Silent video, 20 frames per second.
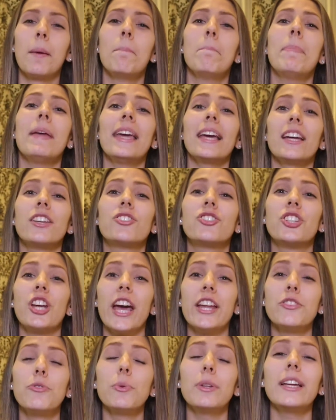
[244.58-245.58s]
be a
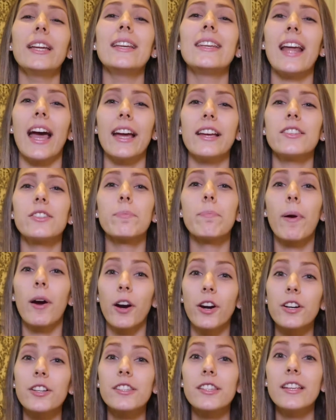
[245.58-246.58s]
genuinely nice
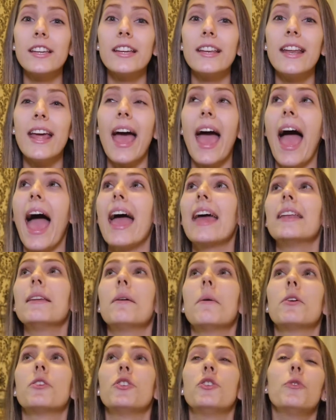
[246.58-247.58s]
person
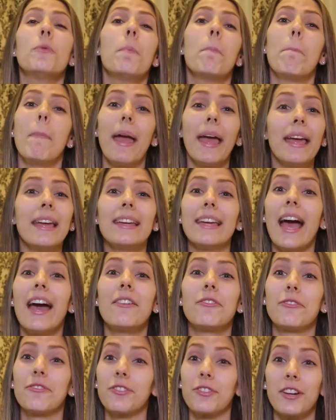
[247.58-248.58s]
and you may
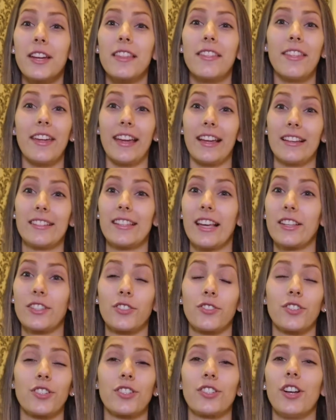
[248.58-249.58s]
get free things as
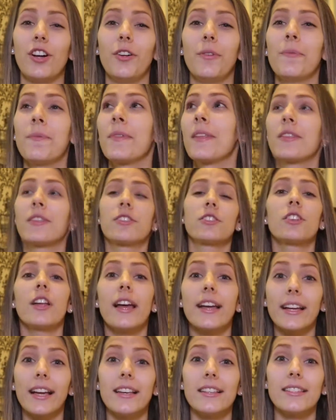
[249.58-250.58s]
a result. So
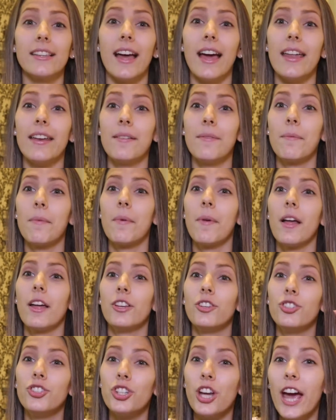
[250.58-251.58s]
like I said,
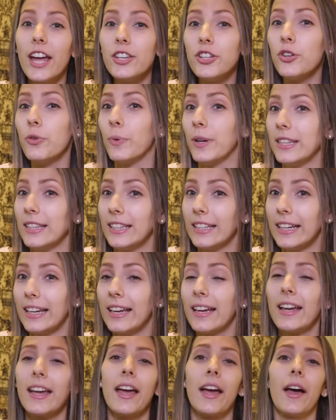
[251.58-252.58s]

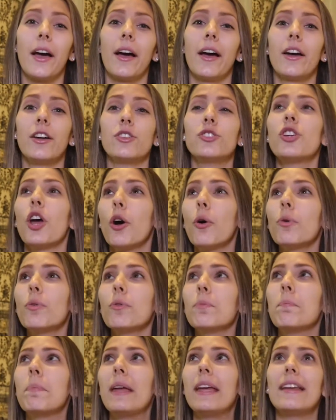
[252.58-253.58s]
genuinely,
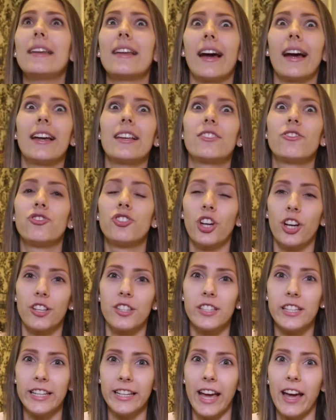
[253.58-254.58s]
don't be nice
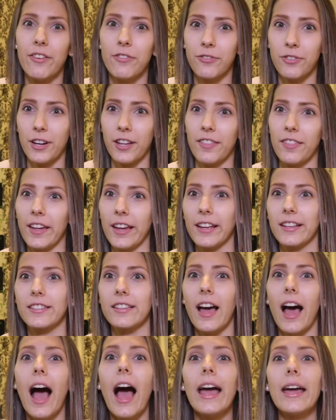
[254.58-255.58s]
just to get free
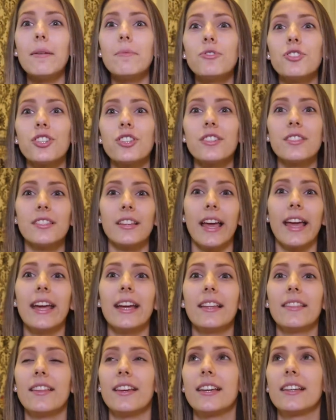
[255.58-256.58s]
things. I'm just
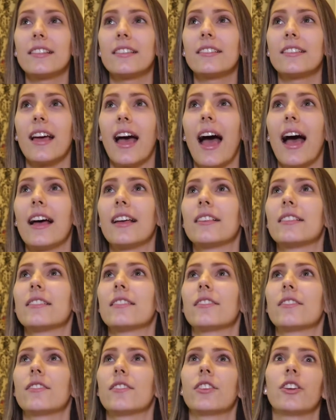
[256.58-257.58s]
saying this
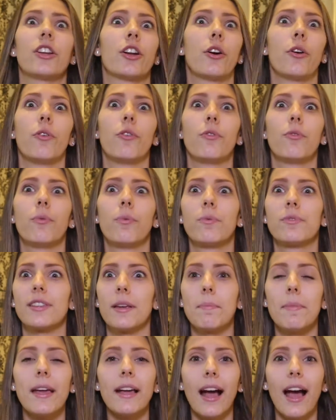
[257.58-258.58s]
as, you know,
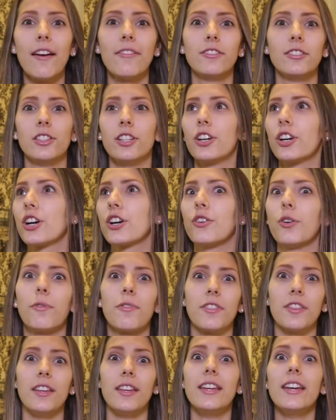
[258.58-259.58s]
something I've learned
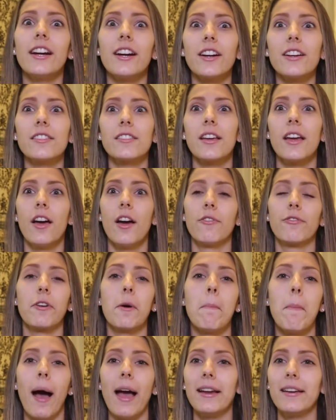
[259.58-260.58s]
over the years
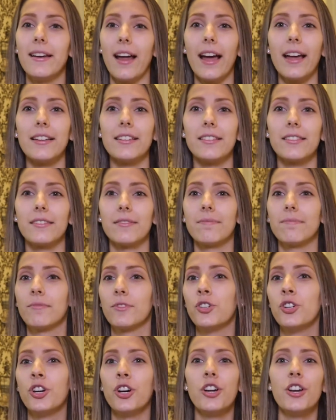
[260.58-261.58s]
from my nice,
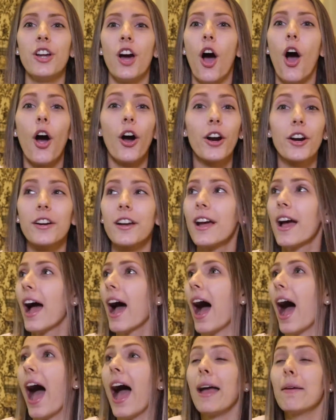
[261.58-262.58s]
good heart.
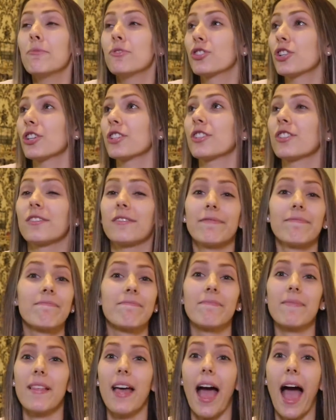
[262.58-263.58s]
I'm just
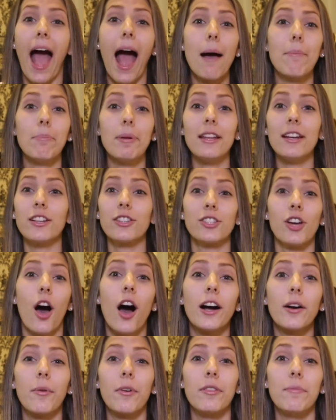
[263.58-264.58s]
happy to
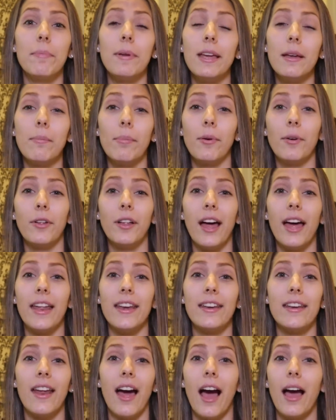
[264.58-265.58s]
talk with people
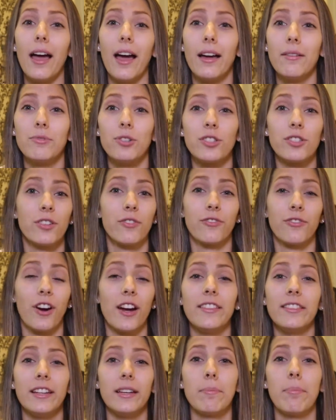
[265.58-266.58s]
and I'm just a
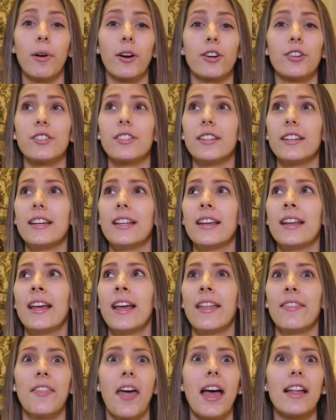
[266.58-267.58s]
friendly person
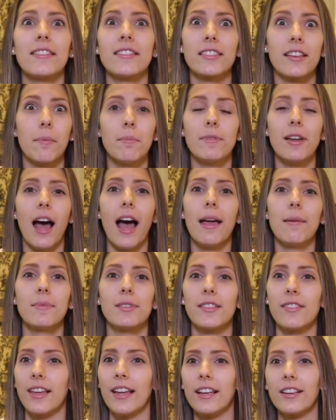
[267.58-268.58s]
that
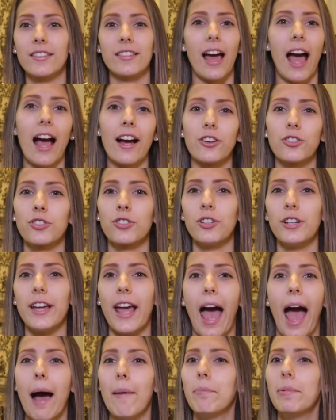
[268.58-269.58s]
sometimes things actually
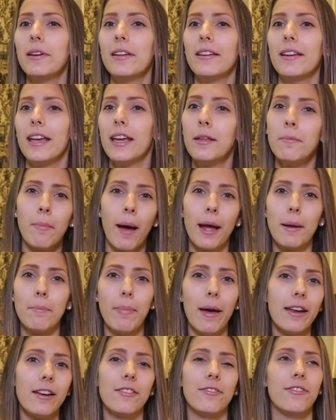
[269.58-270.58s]
happen in my
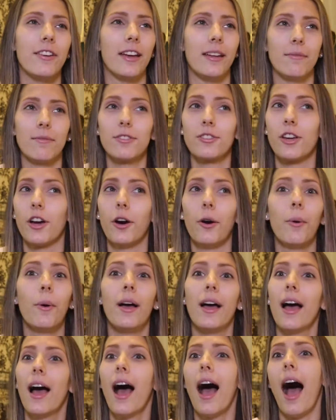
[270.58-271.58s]
benefit. So
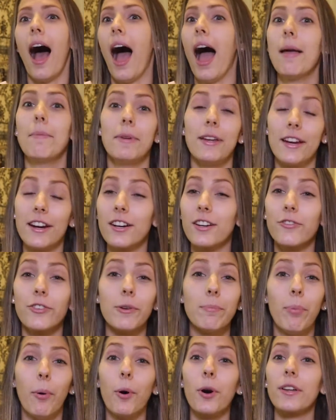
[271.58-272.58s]
I'm here to
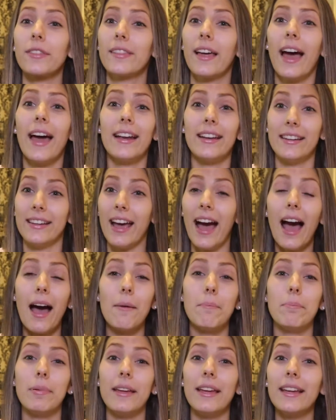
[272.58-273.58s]
report that,
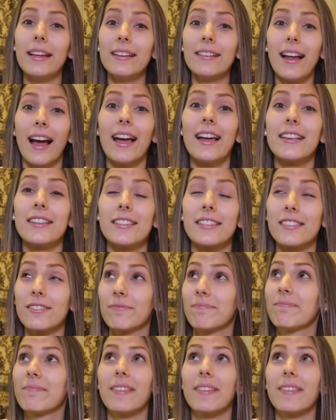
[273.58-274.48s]
yeah, being nice